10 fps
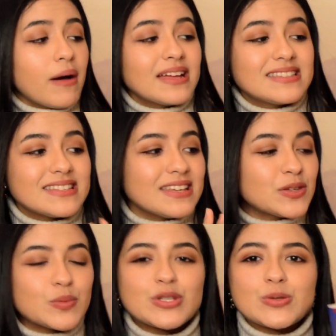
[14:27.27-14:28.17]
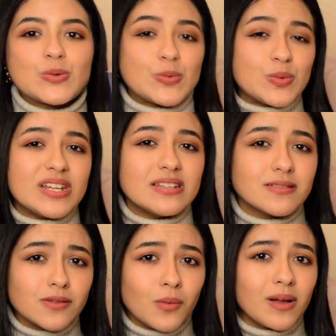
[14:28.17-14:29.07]
but it was really
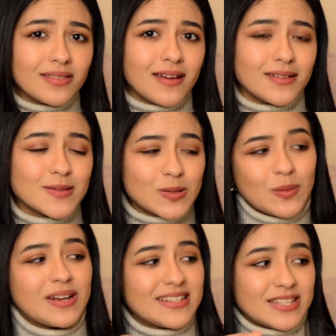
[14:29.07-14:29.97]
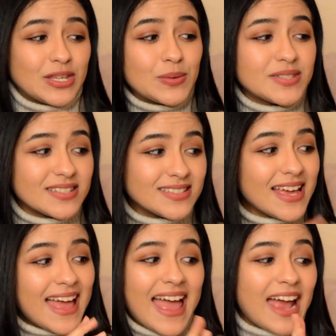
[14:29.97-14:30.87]
so well done and so well executed,
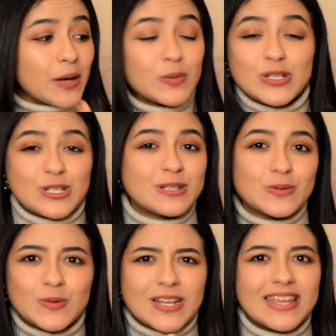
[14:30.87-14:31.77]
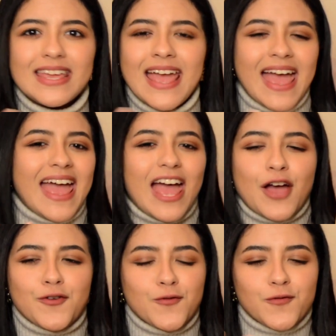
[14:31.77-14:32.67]
and it was just really
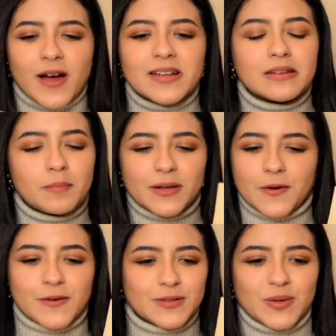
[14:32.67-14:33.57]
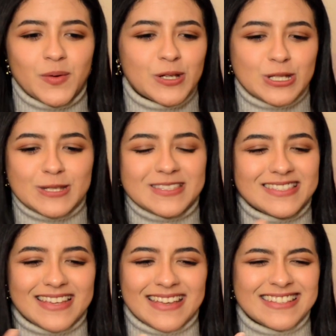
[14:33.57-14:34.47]
a fun, but also just
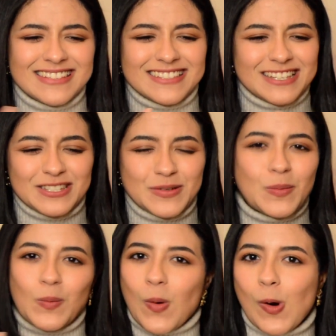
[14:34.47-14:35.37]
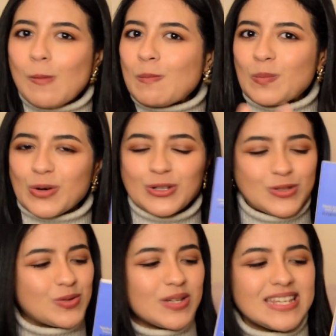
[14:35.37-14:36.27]
is such a warm book
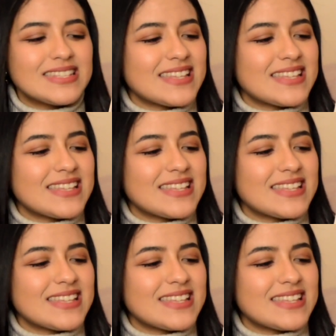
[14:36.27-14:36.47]
to read,